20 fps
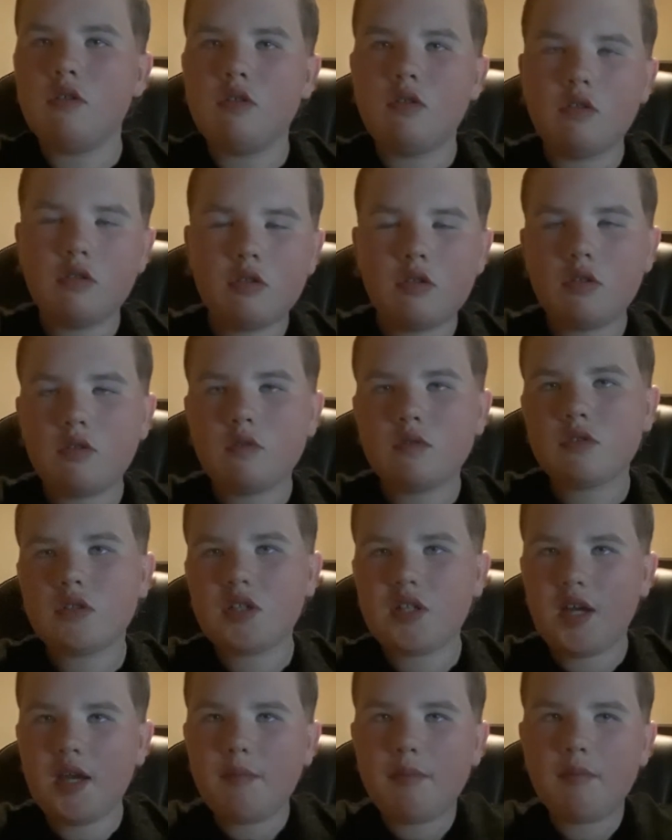you don't know what's
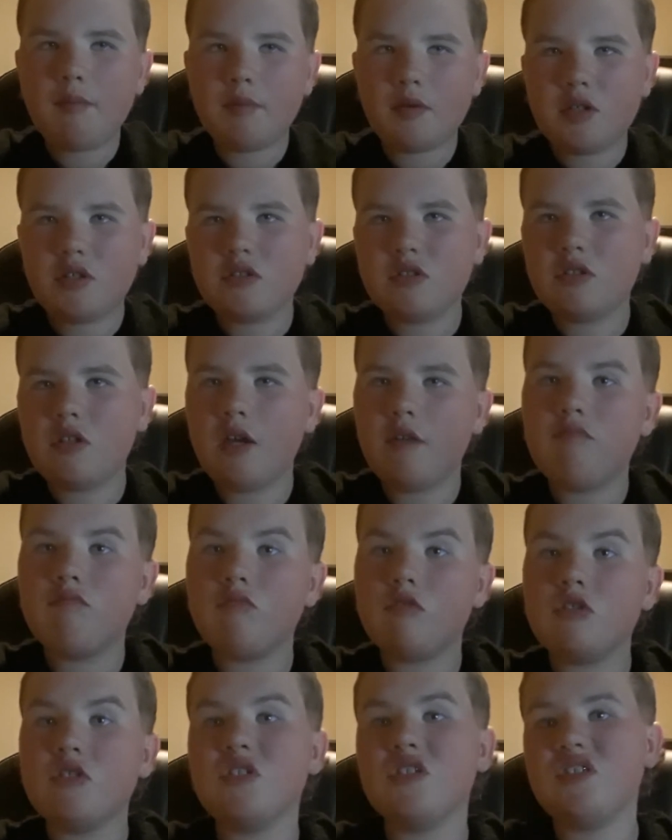going to happen because you haven't
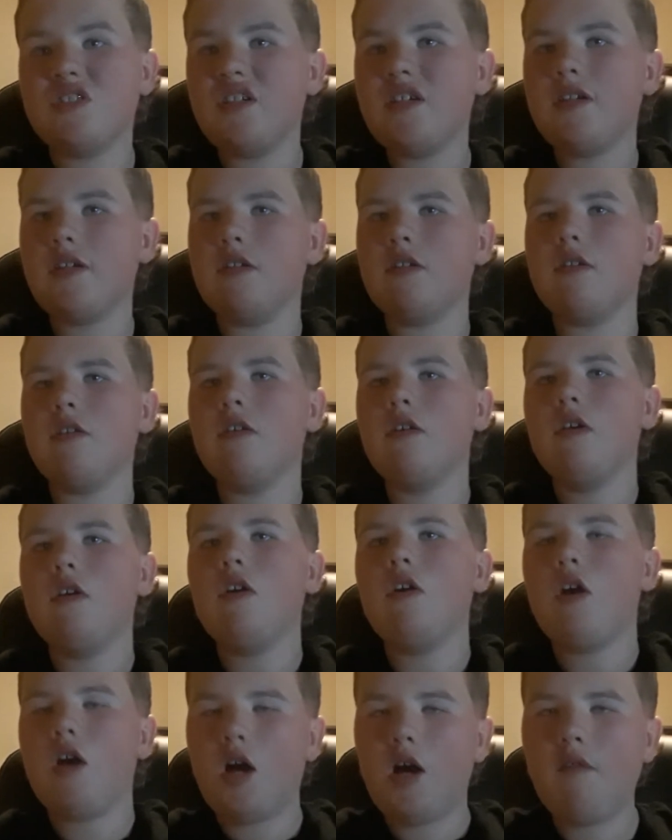watched the second.
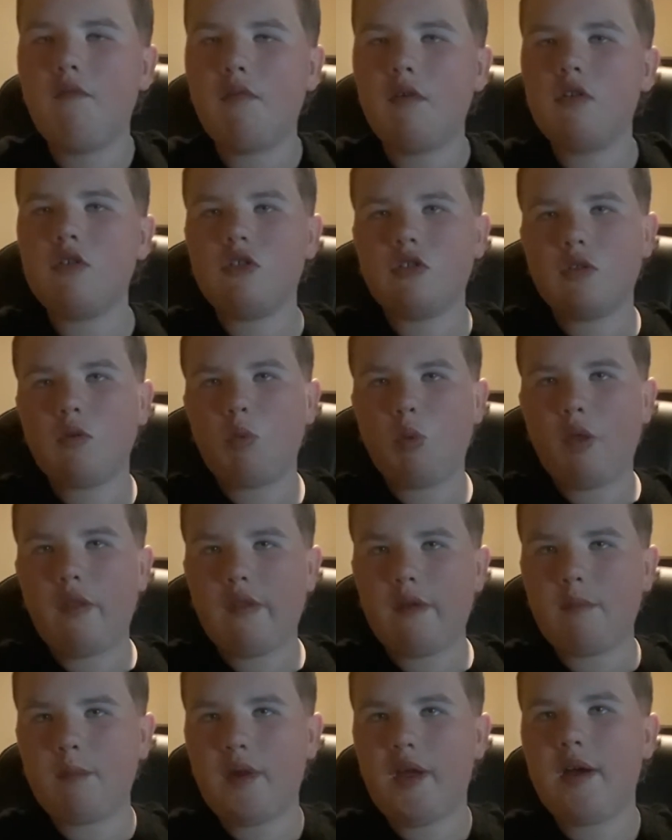I've watched all of
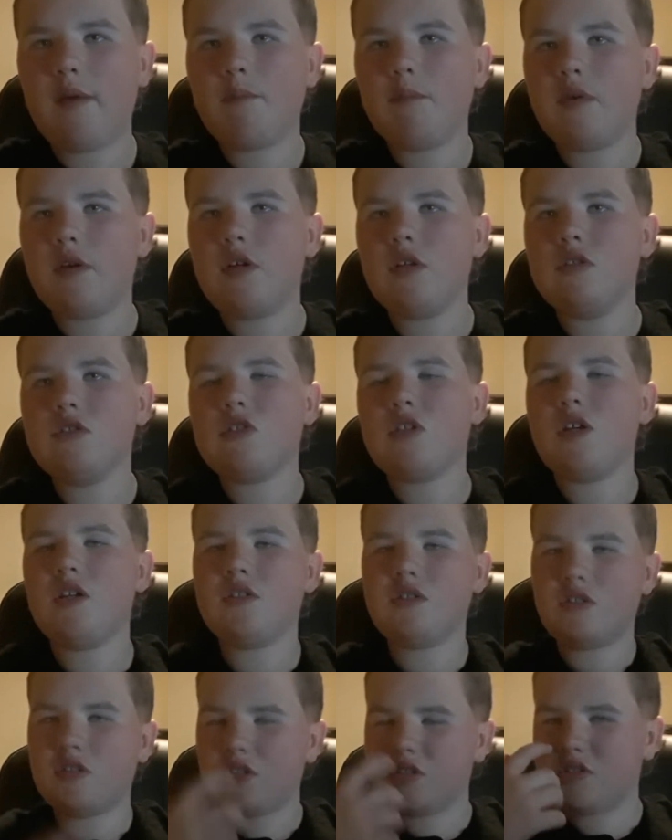them now because I
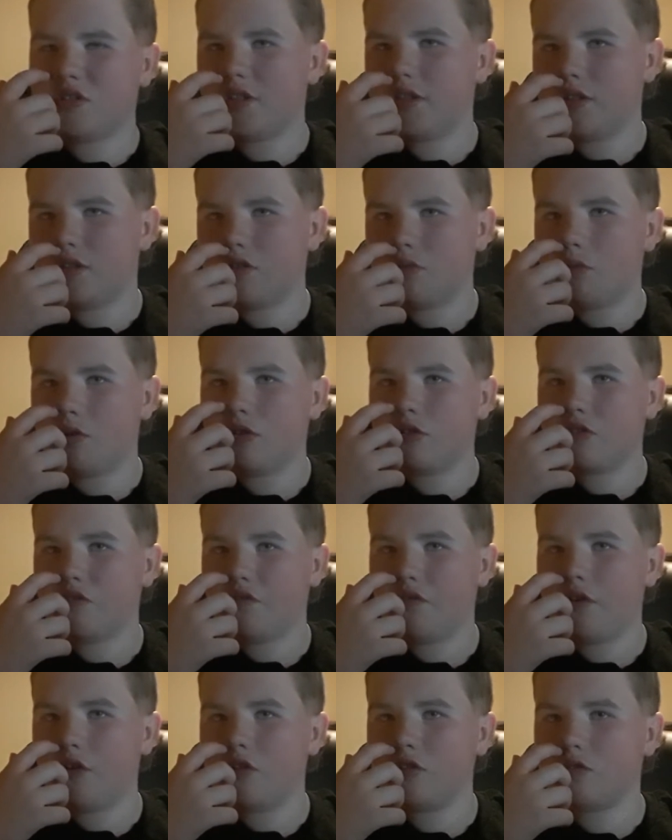just needed to watch the
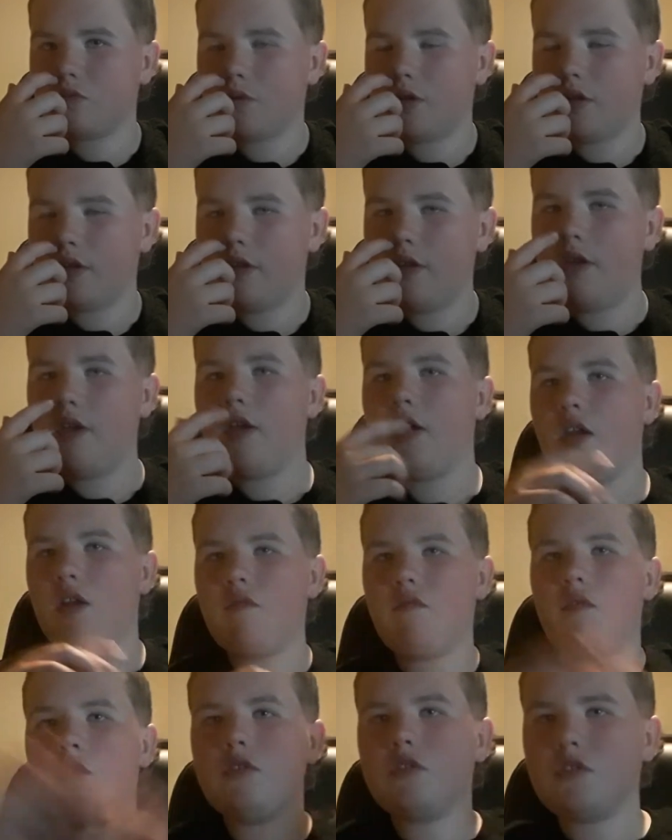first one and
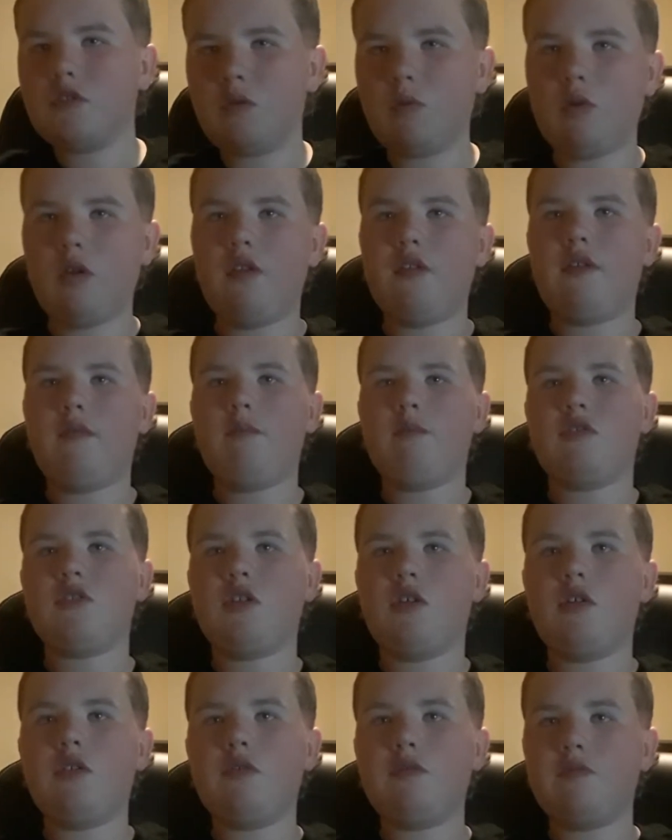I've watched all of them,
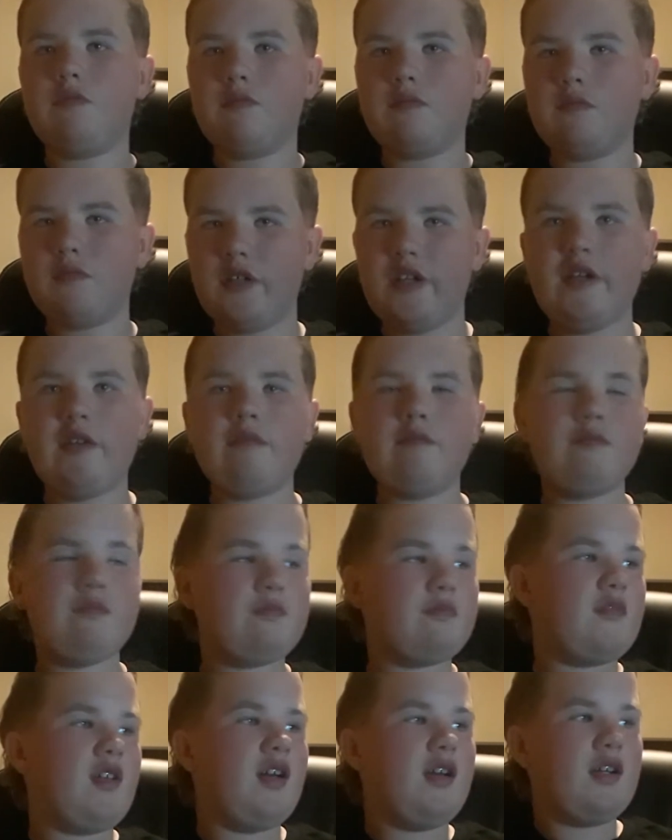so yeah,
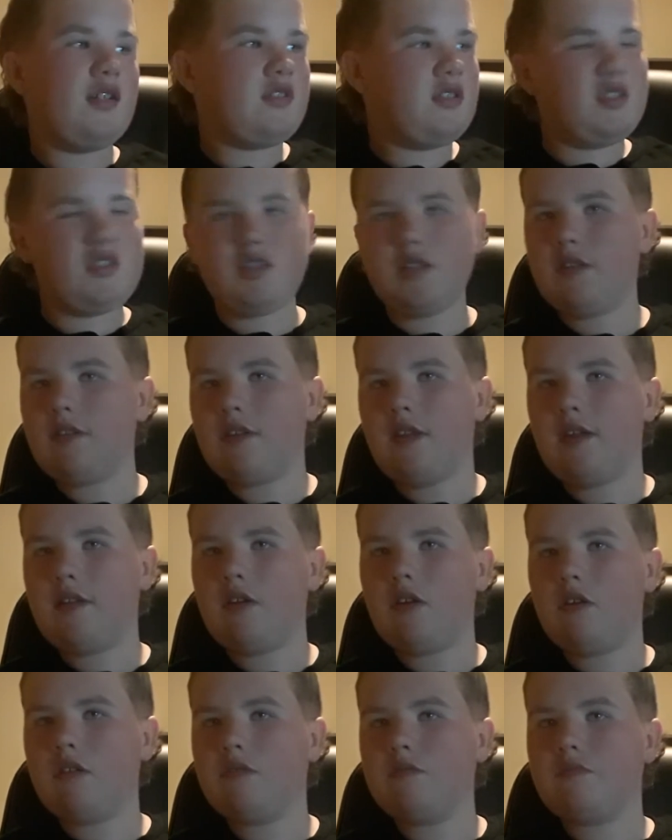just letting that
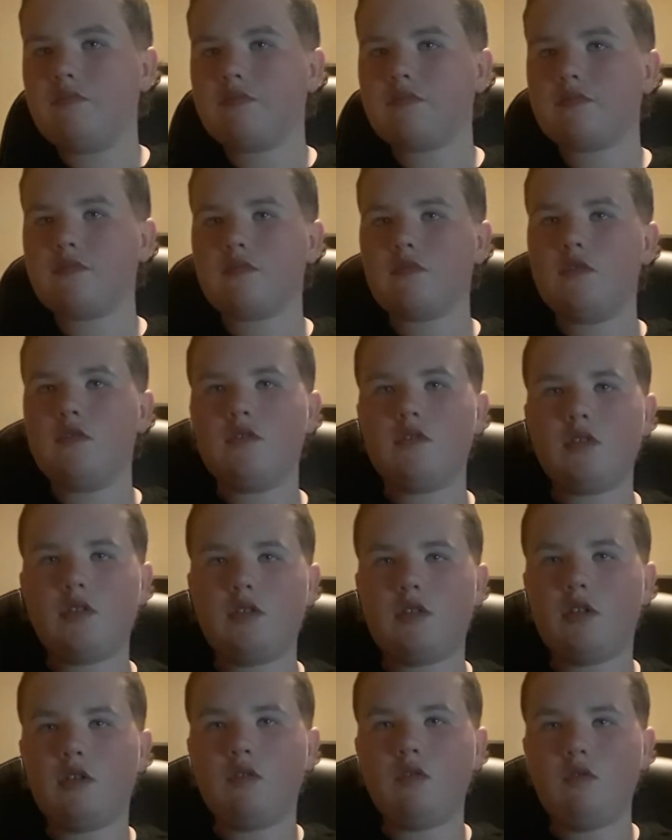know. So I
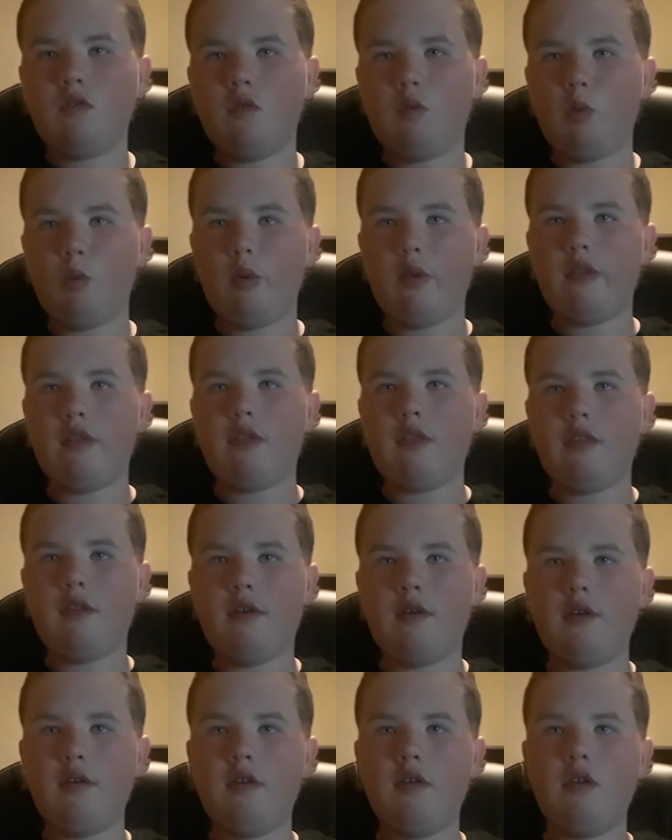know all of
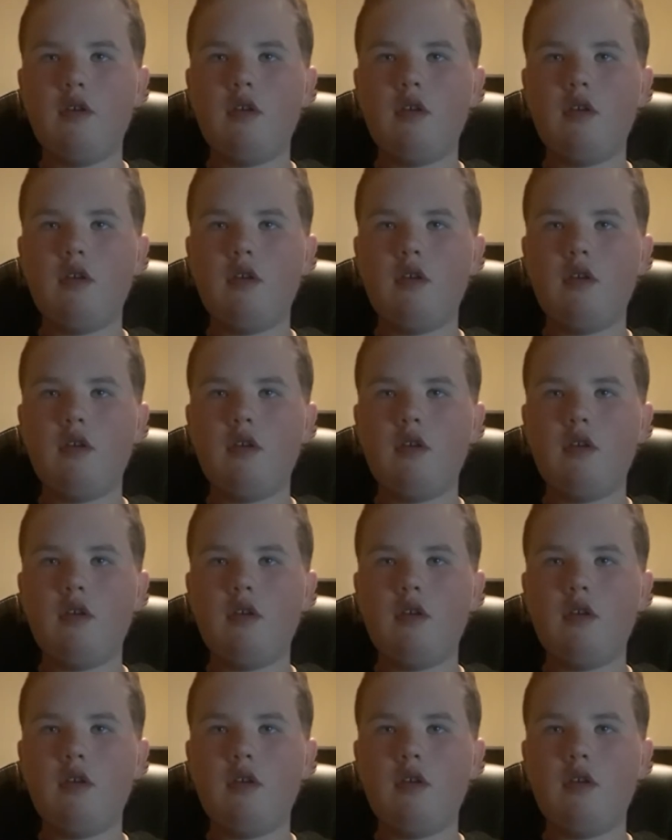the